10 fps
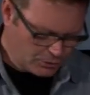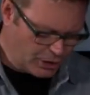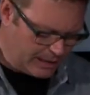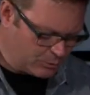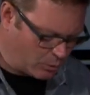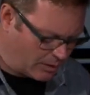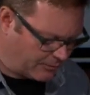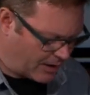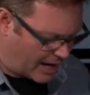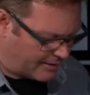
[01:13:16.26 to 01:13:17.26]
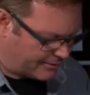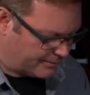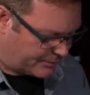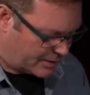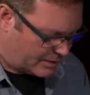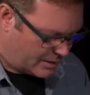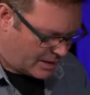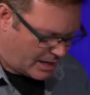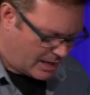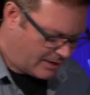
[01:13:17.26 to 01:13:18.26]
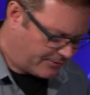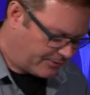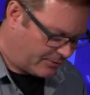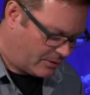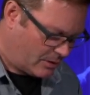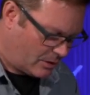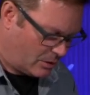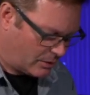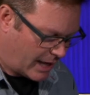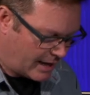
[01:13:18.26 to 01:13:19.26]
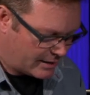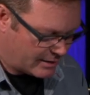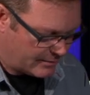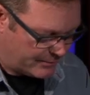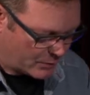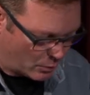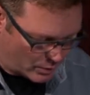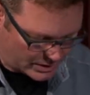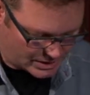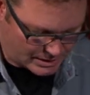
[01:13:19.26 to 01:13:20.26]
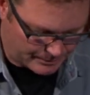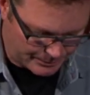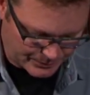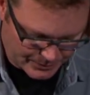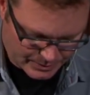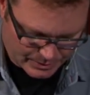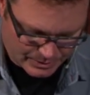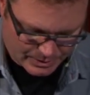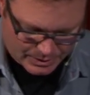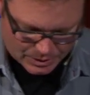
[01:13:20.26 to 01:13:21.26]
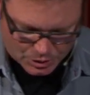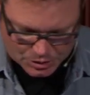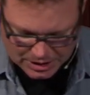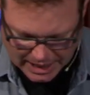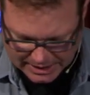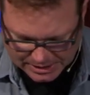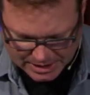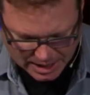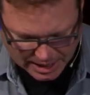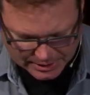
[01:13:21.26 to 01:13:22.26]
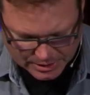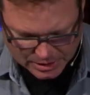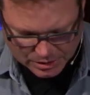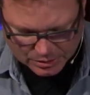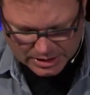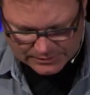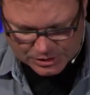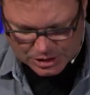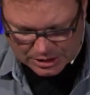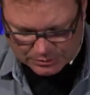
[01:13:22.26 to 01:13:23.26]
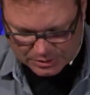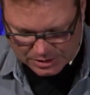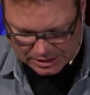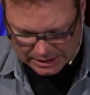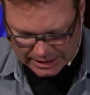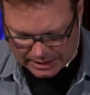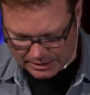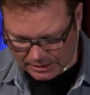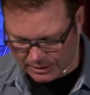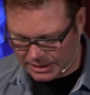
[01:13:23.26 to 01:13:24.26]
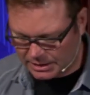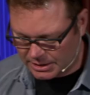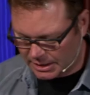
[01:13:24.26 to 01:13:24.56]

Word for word: James 1 5. If you lack wisdom, you should ask God, who gives generously, look at